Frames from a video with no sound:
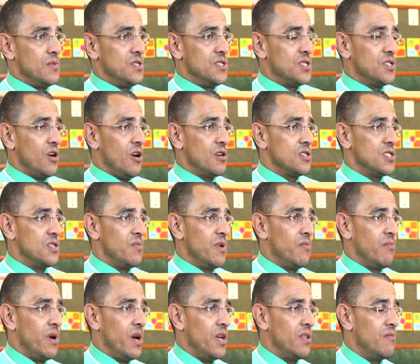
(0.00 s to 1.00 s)
Just casting my
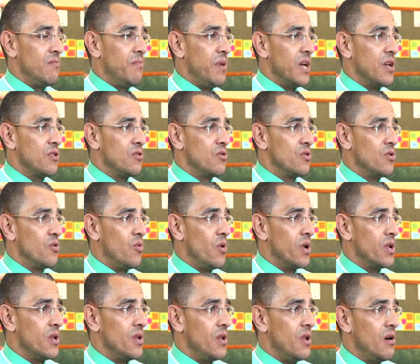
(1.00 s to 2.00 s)
mind back to the
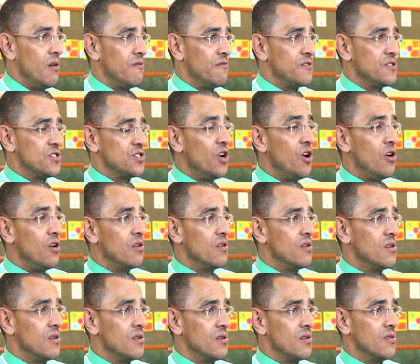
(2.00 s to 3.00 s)
One Love song,